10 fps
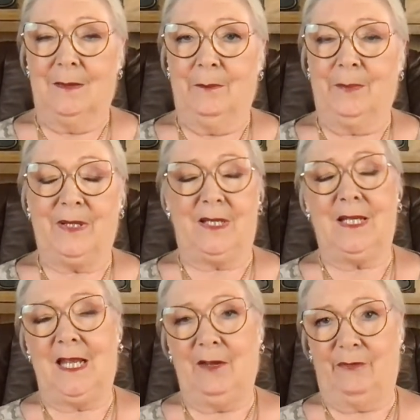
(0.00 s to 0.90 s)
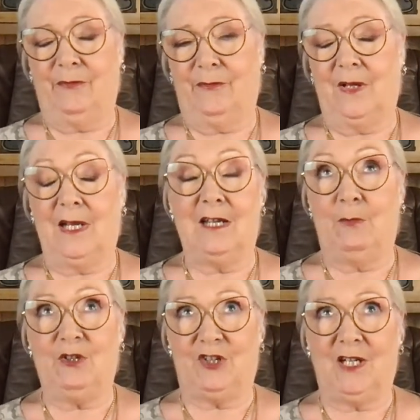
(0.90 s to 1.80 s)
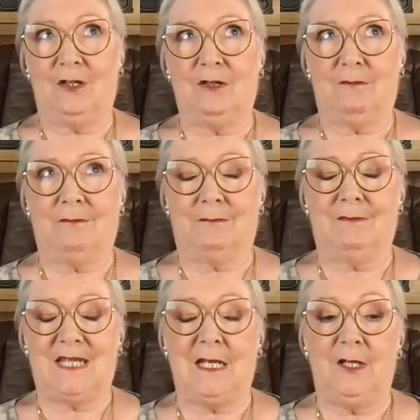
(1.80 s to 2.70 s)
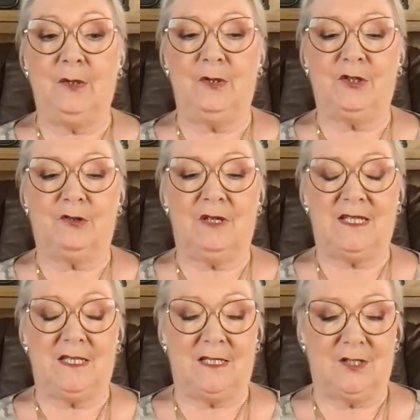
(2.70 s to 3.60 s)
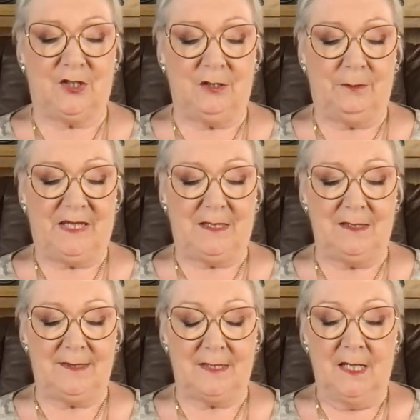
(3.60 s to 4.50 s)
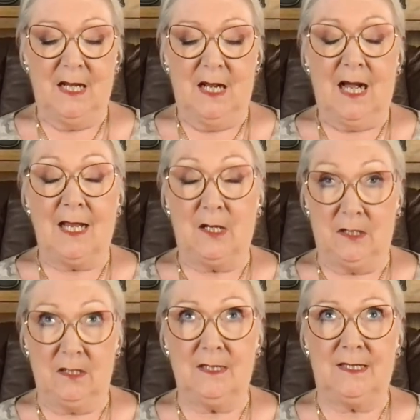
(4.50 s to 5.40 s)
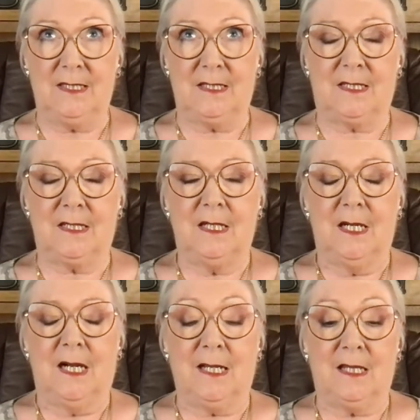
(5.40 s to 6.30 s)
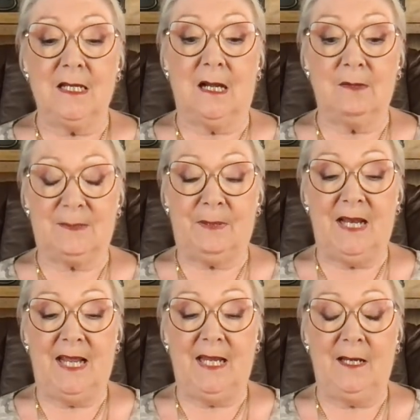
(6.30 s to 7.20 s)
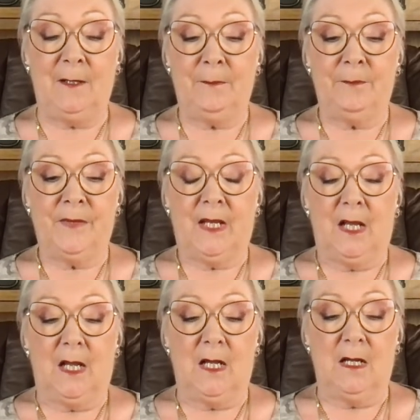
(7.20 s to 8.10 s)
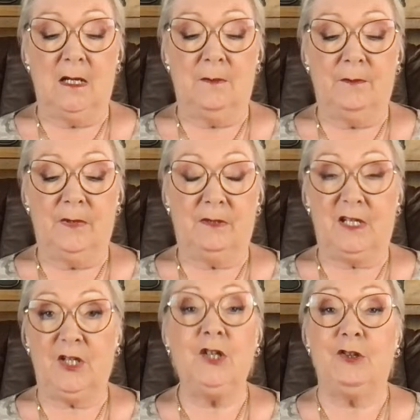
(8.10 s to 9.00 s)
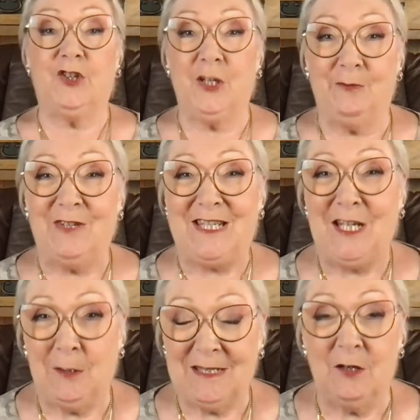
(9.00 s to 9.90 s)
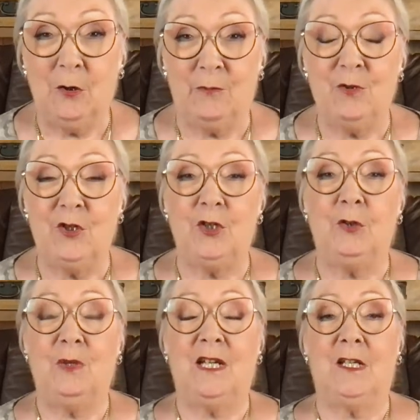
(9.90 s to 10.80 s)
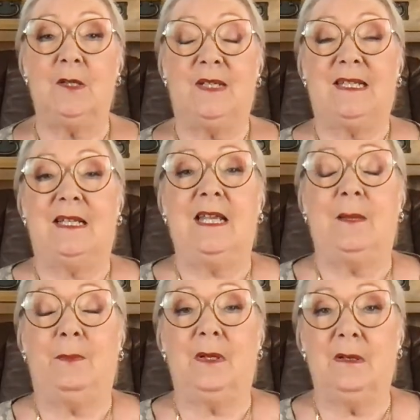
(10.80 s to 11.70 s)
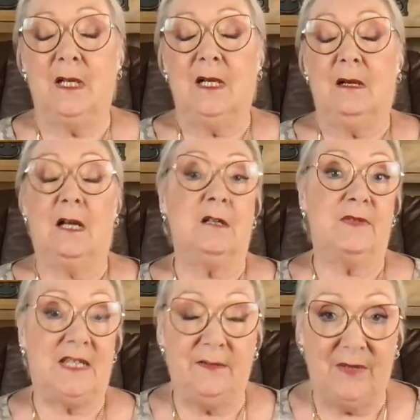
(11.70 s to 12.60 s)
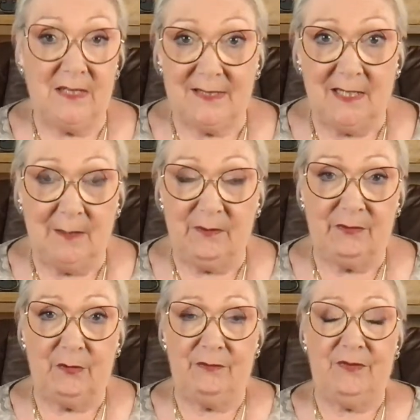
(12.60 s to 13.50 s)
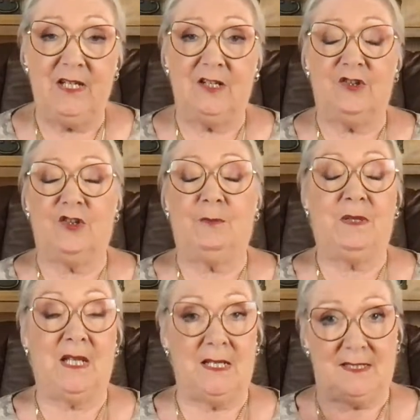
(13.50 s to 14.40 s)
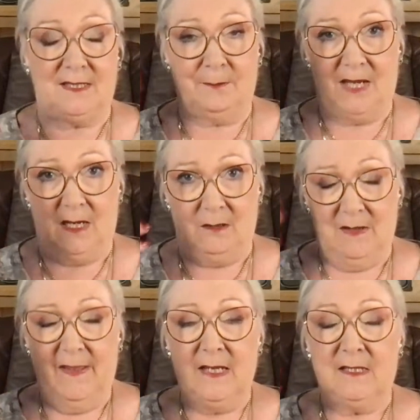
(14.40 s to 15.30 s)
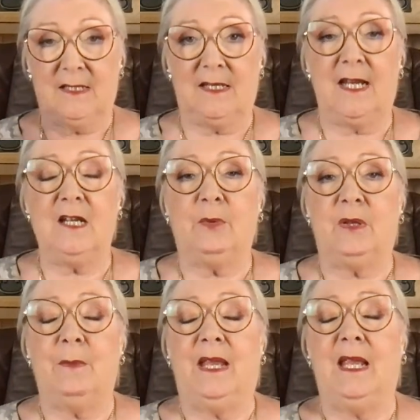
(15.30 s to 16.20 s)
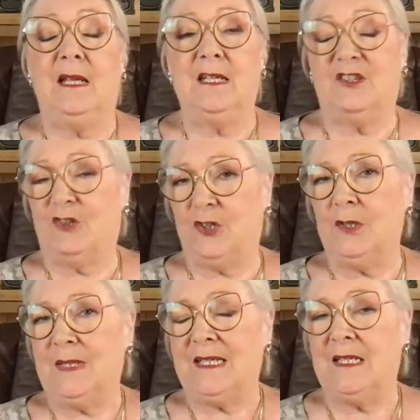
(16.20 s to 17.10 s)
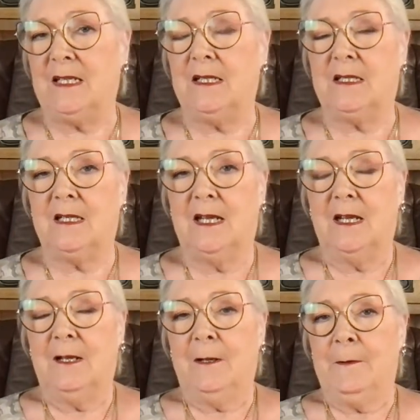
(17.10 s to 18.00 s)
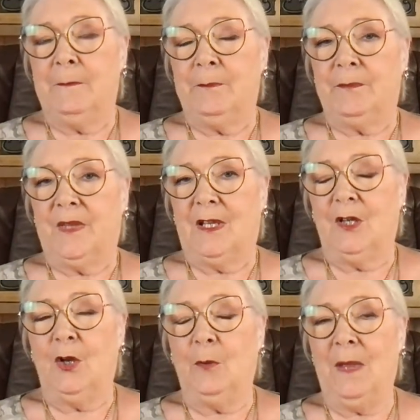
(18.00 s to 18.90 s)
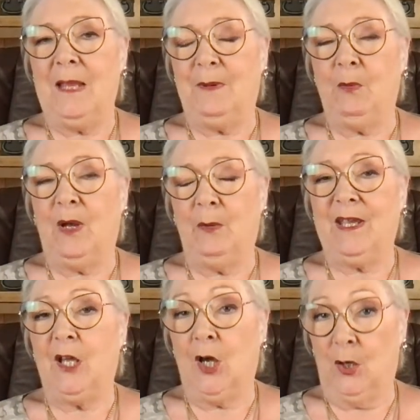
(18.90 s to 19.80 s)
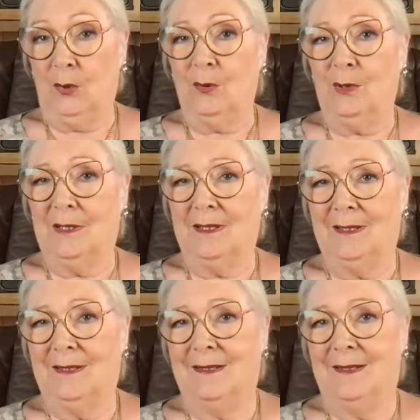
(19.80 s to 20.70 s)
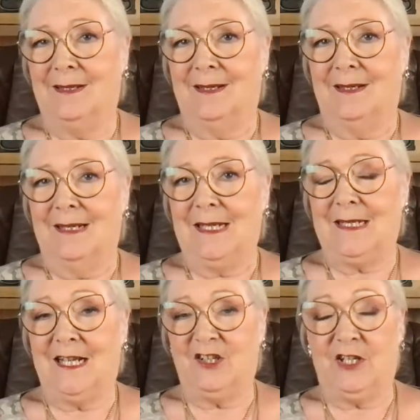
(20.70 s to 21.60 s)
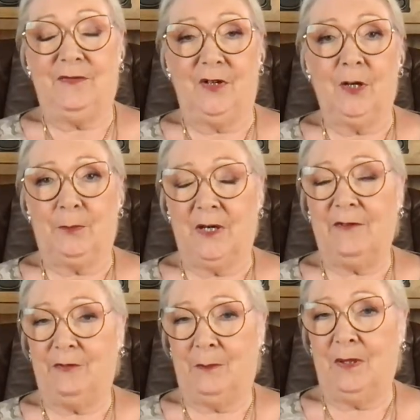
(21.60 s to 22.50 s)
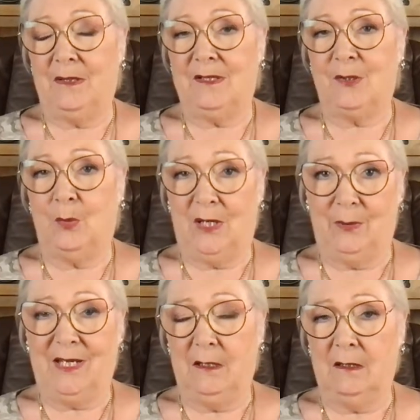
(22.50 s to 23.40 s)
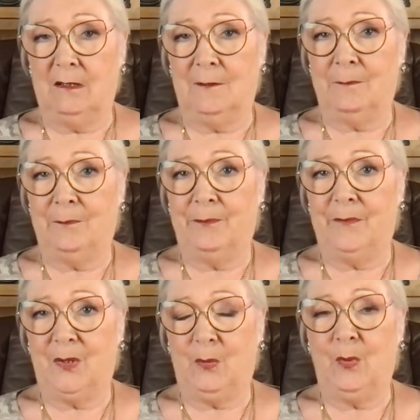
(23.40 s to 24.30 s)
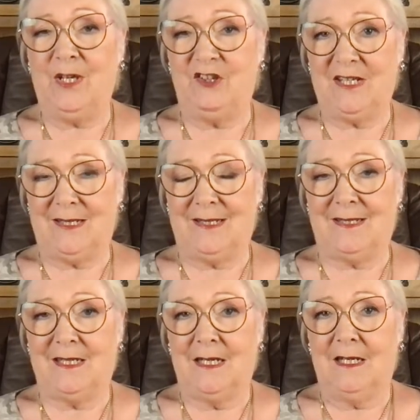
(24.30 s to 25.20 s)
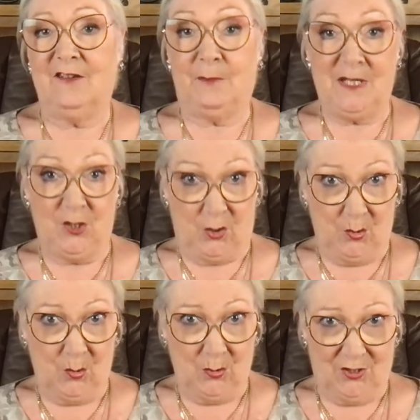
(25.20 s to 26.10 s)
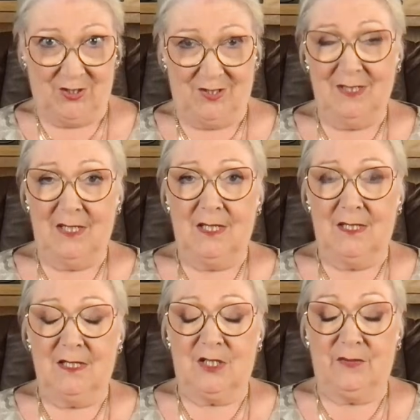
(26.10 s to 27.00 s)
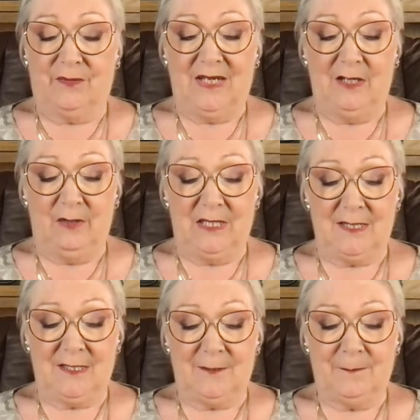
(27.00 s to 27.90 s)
But and I wish I could tell you who to credit it to, because I heard it, I think I was playing a YouTube video, as I often do when I go to sleep, and I obviously fell asleep before it finished, but that somehow stayed with me. And it's true, isn't it? You know, maybe where we go is actually far preferable to where we are, but we just have been taught to fear it.